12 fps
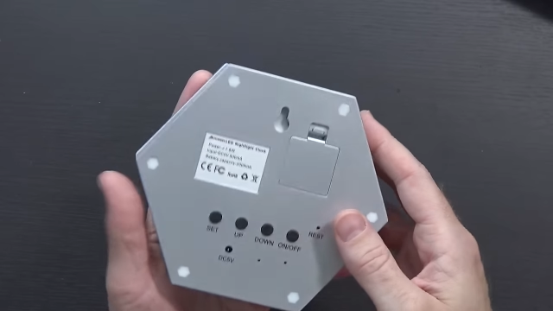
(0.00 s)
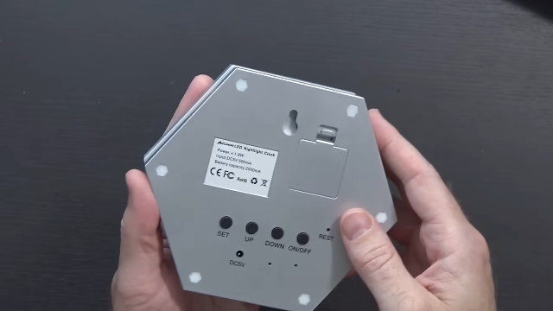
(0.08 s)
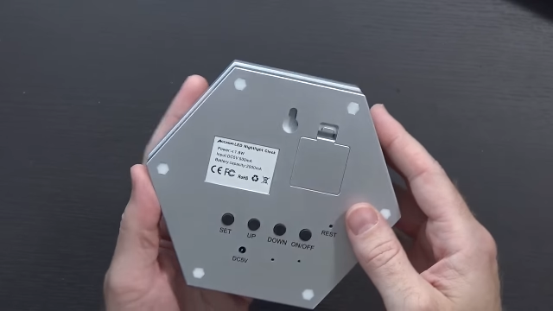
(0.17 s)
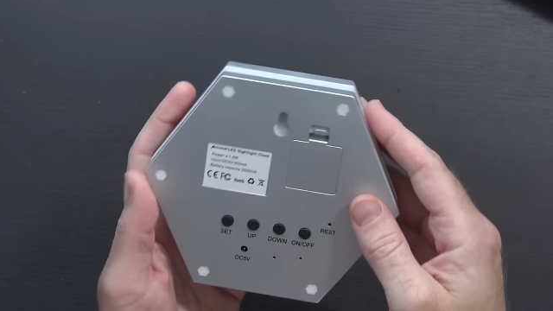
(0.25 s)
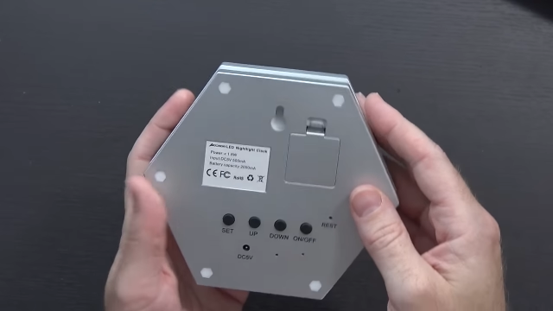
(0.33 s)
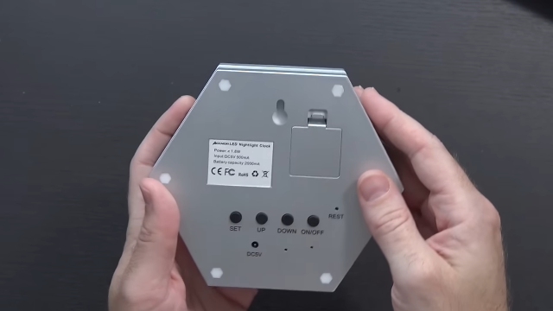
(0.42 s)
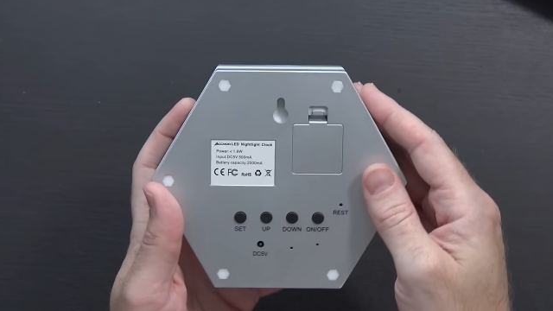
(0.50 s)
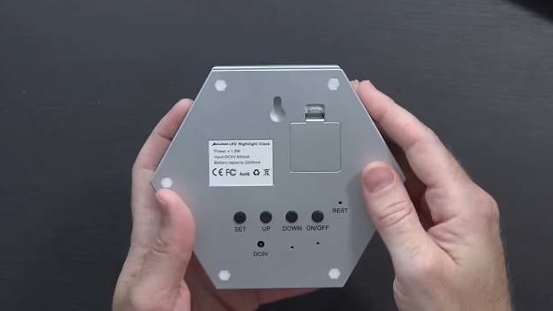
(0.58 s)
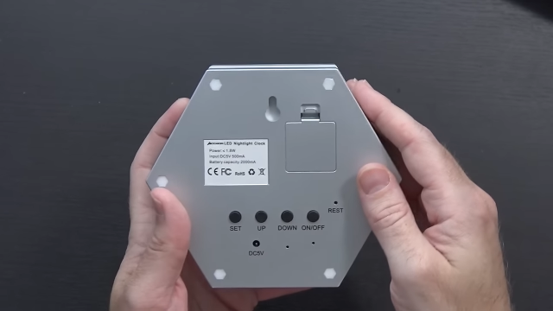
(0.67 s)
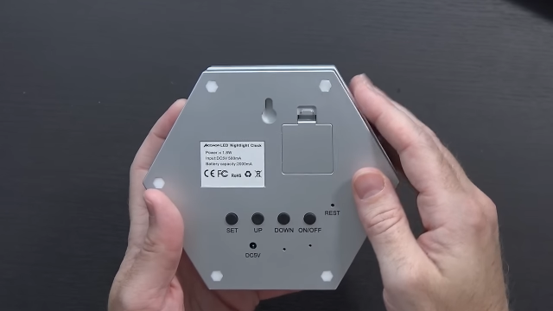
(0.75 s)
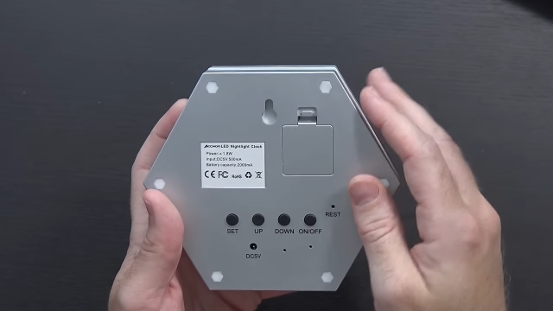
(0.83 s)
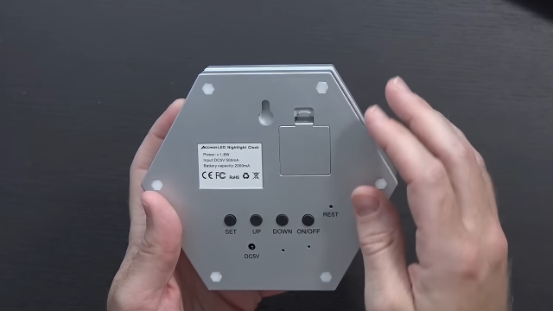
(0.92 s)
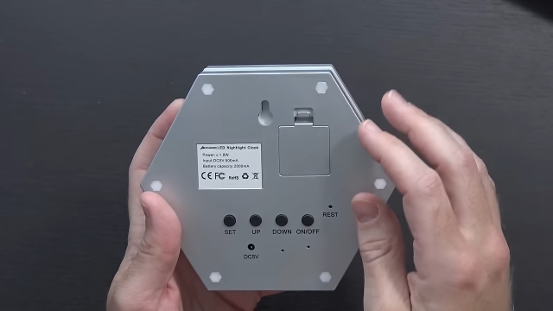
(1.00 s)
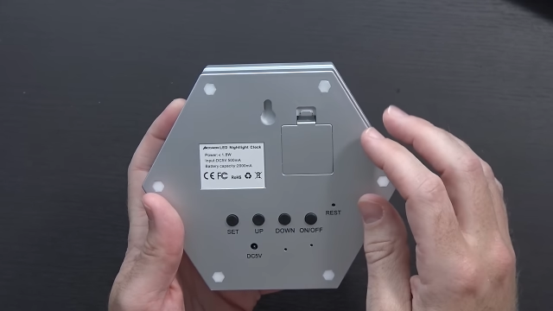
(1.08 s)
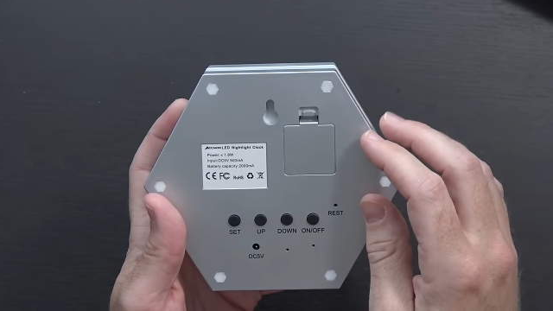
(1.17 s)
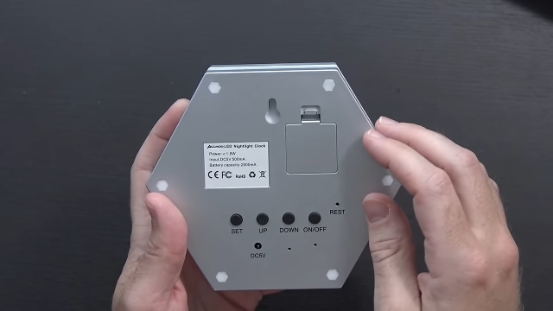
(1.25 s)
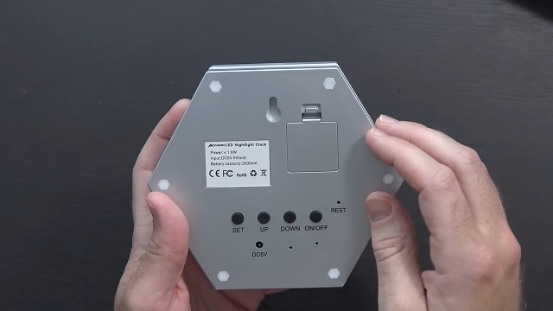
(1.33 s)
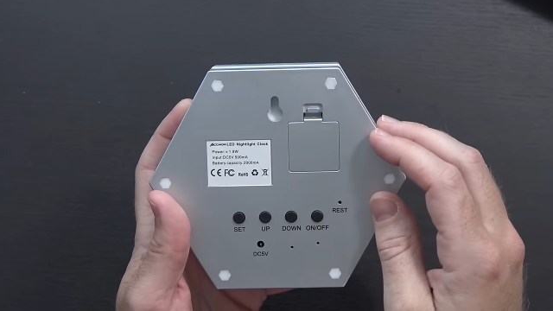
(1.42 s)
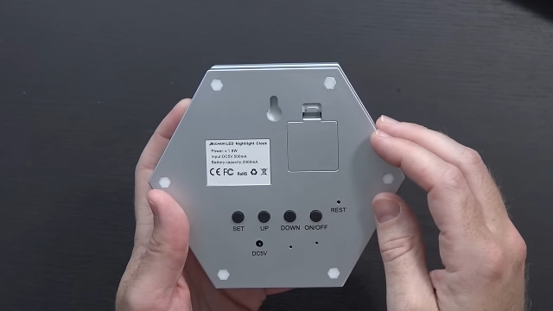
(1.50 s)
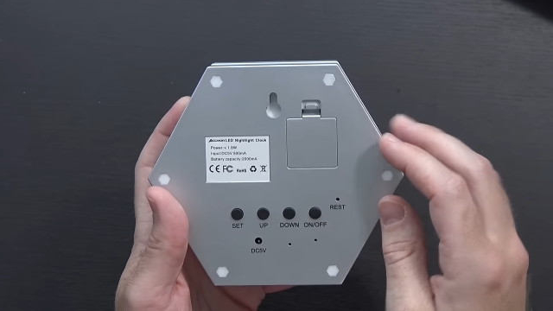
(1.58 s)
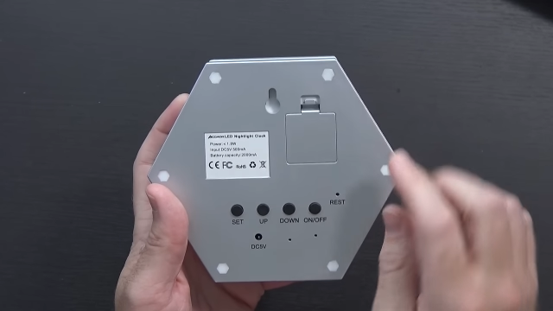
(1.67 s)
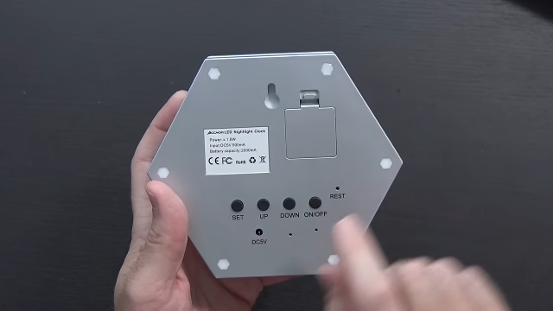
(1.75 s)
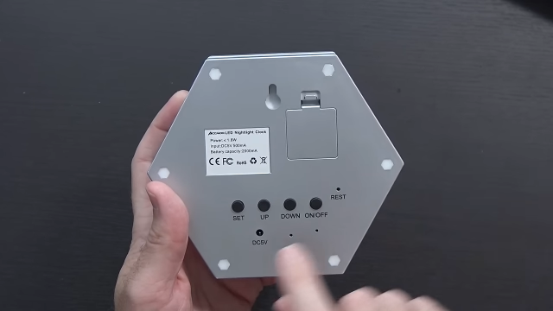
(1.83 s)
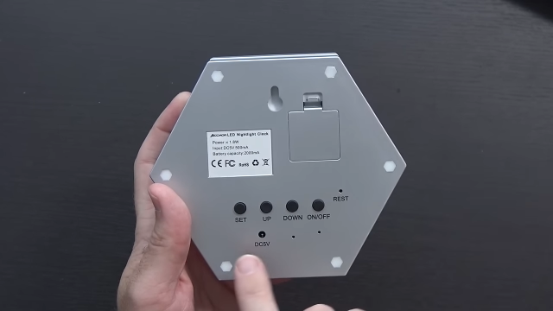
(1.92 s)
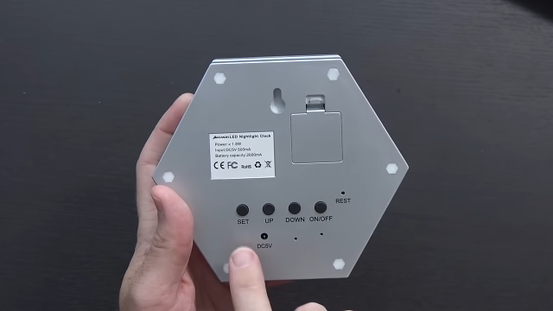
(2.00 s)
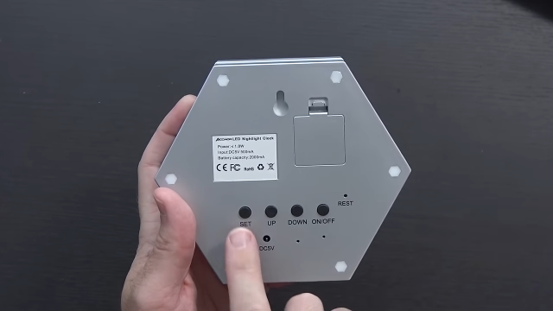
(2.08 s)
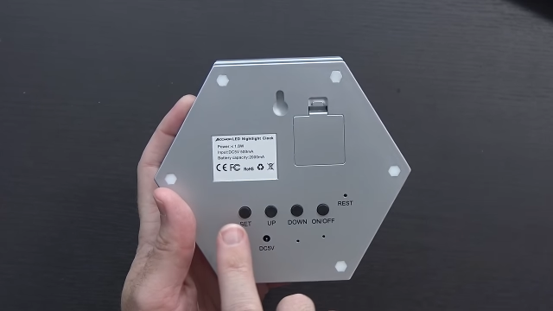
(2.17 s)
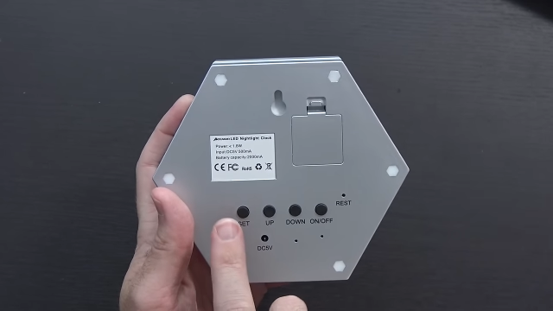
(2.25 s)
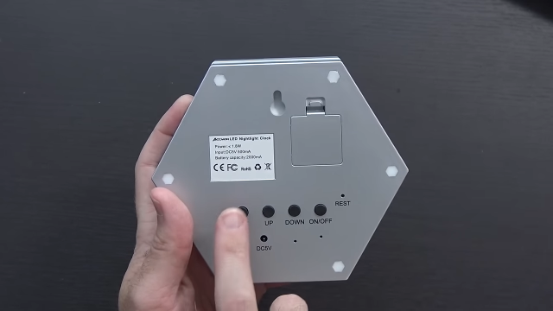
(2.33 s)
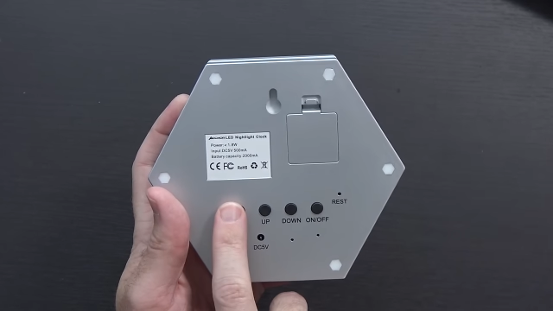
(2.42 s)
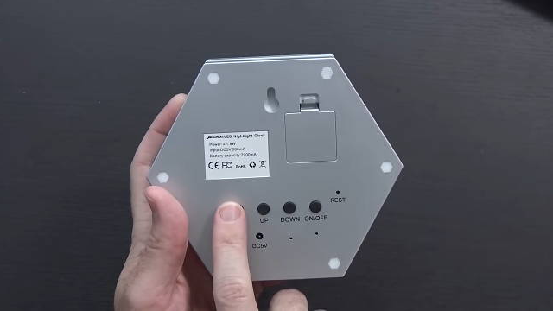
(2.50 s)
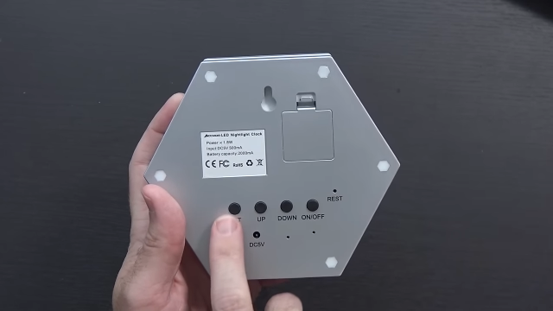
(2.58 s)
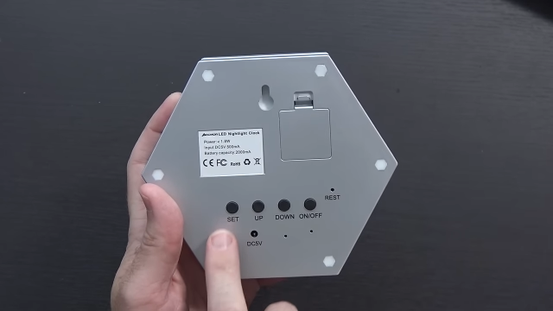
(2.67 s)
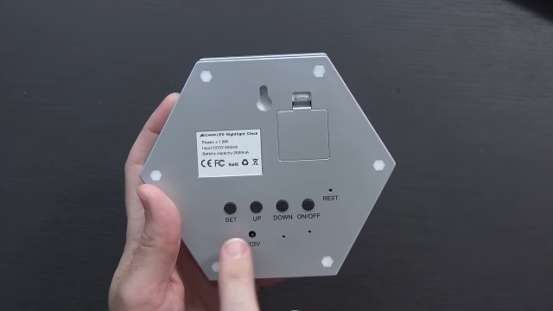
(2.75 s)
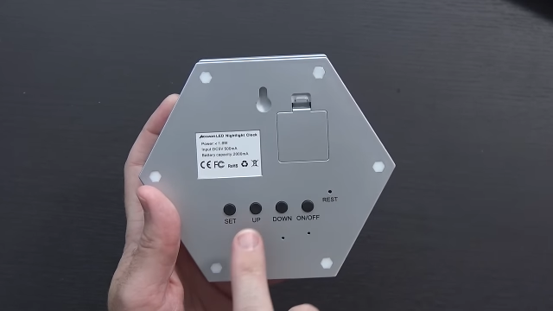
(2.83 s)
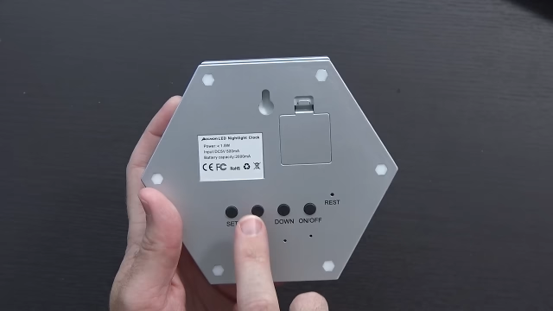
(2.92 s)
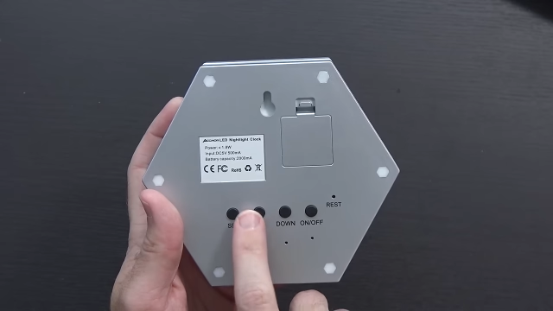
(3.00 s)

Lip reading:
[unreadable: no face in view]